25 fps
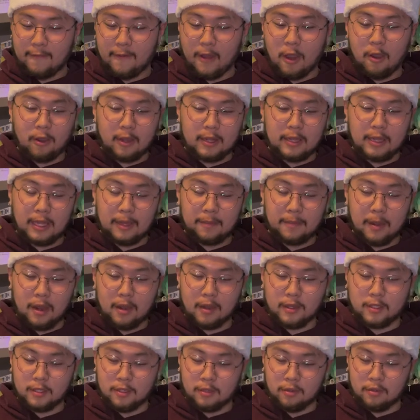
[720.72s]
Very clean pair
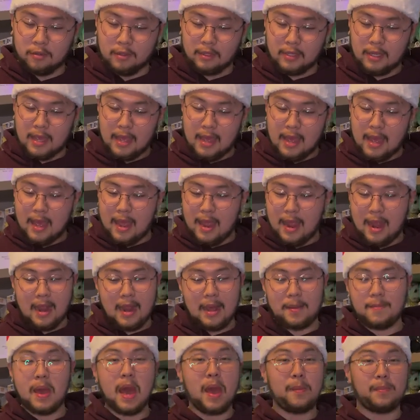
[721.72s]
of shoes. And
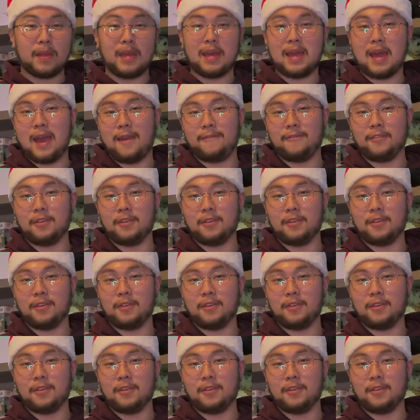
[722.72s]
I'm happy I have